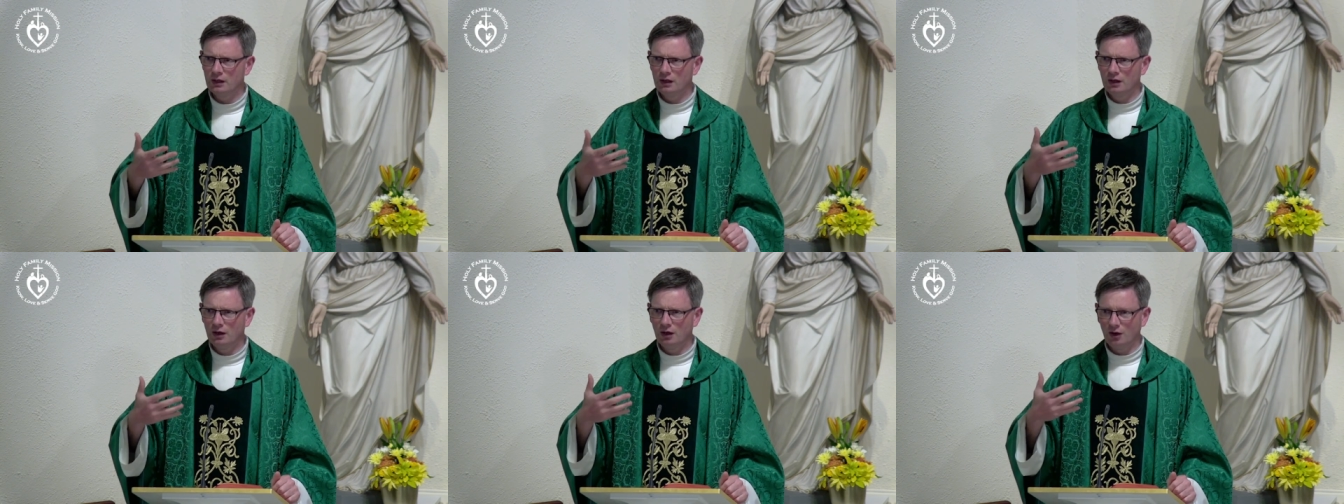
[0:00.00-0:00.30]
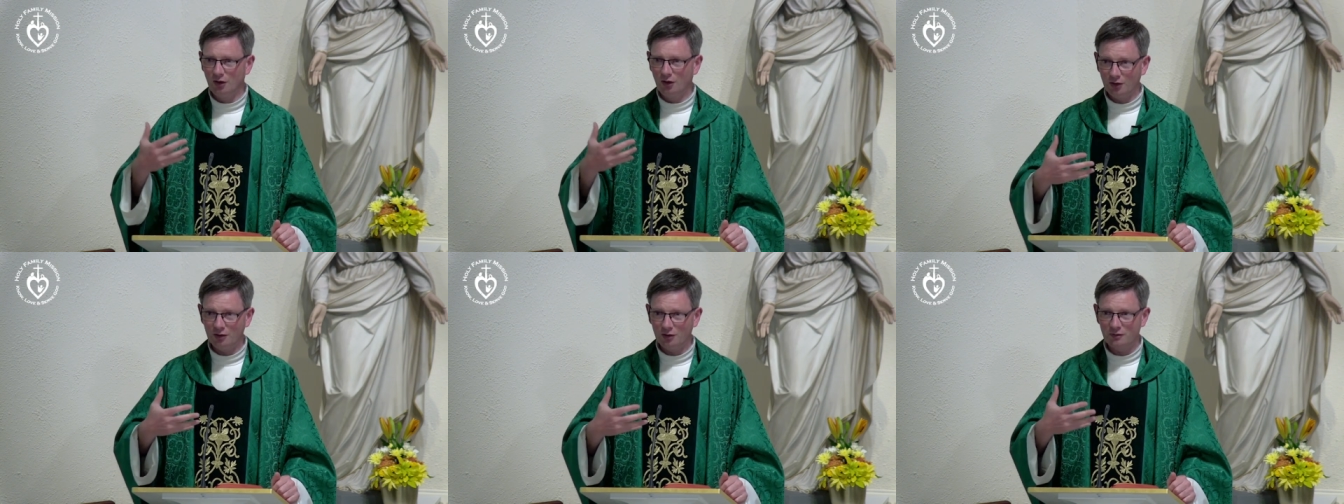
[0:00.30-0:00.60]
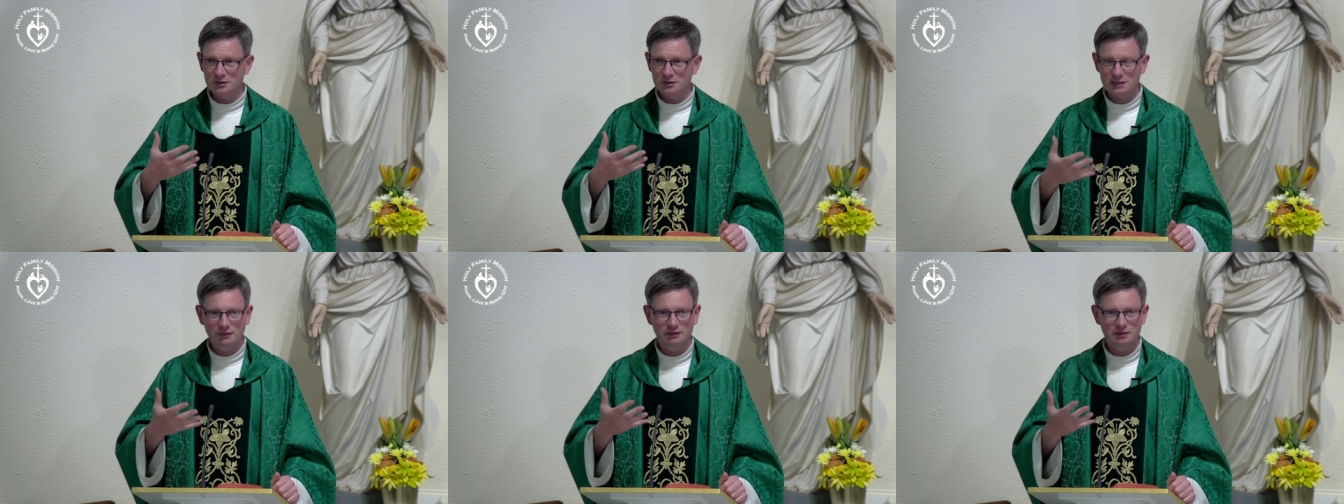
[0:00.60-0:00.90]
All of
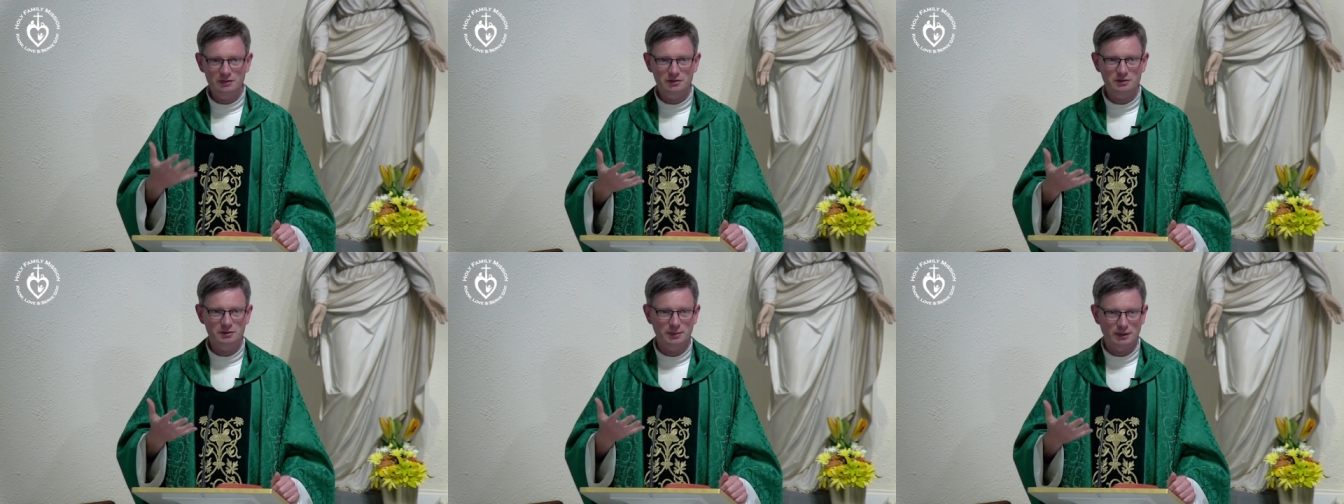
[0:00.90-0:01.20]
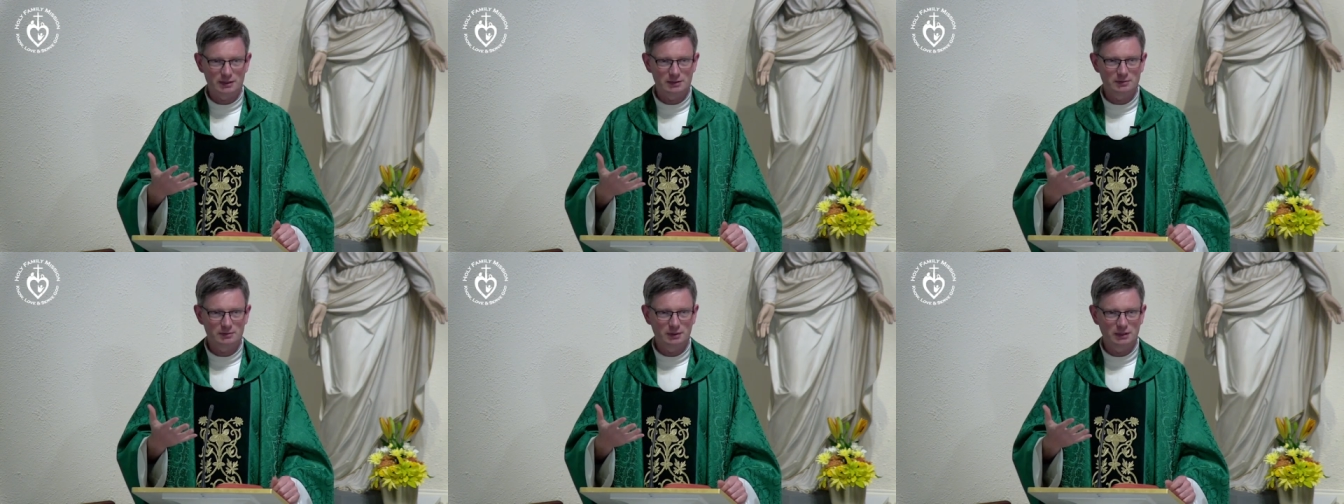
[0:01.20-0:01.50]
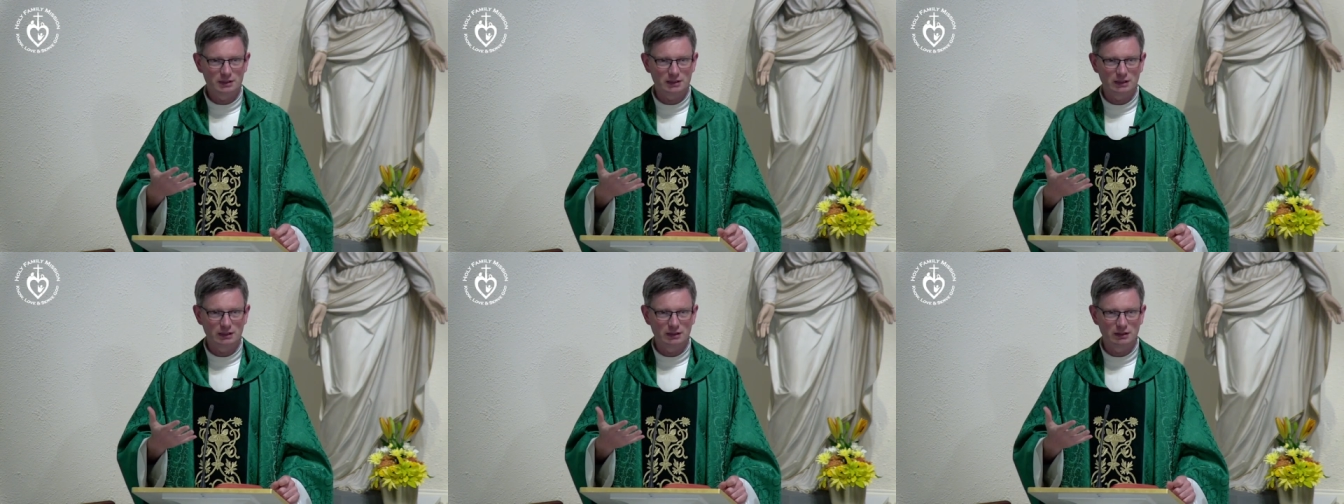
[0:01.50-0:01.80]
us have this
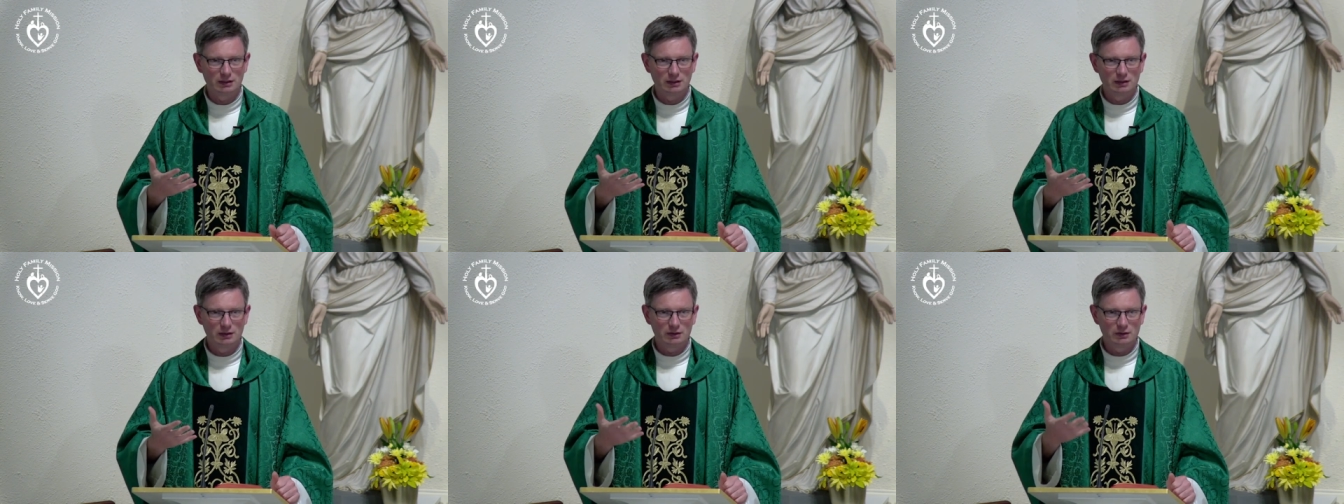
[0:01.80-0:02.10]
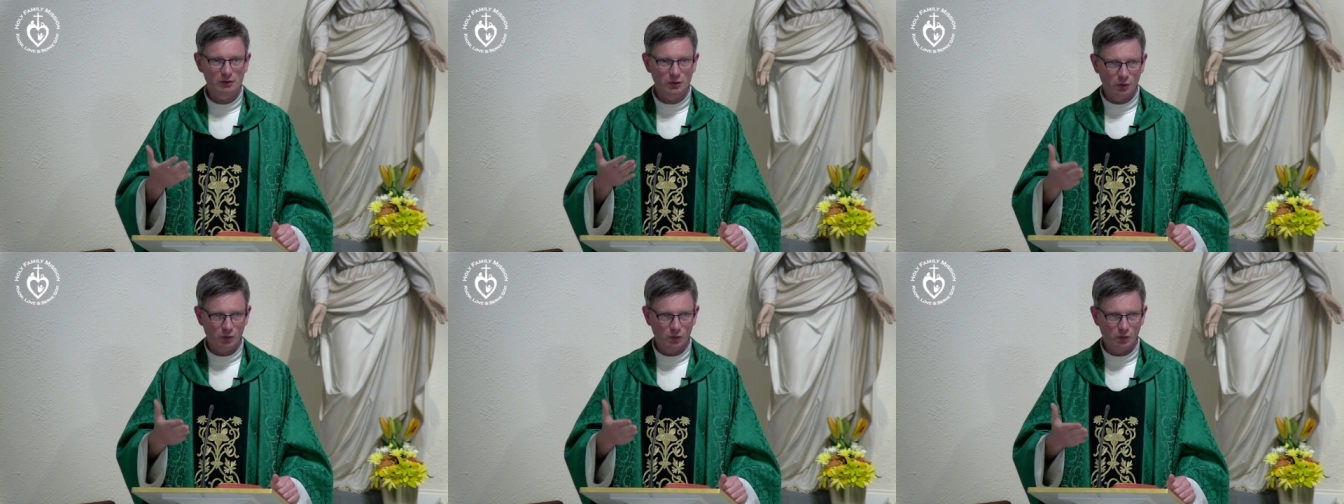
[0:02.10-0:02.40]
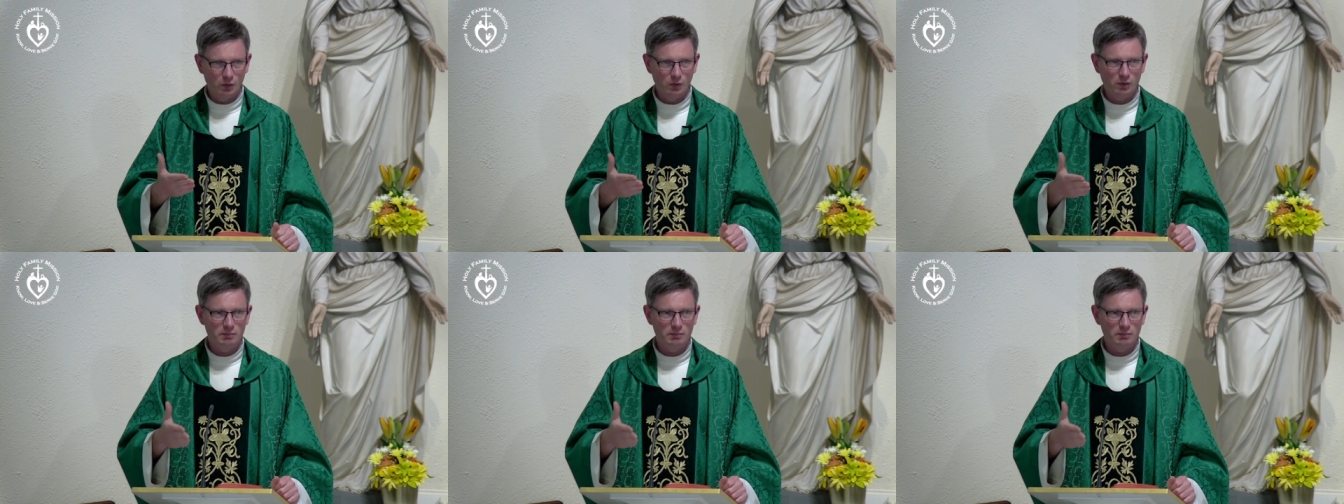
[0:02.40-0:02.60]
responsibility. Go